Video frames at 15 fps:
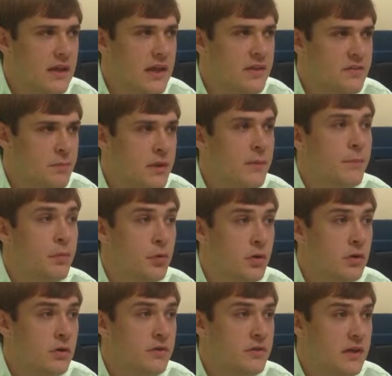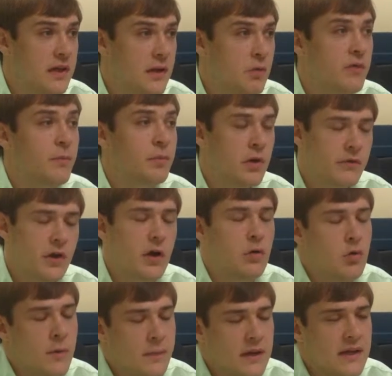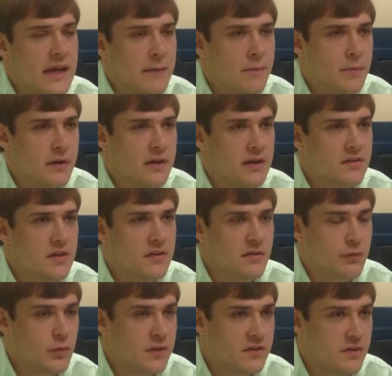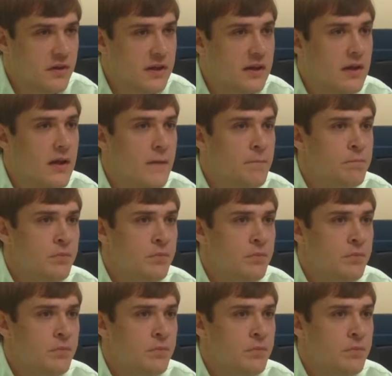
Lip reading: it's been improved. We've improved our equipment and capabilities as of recently,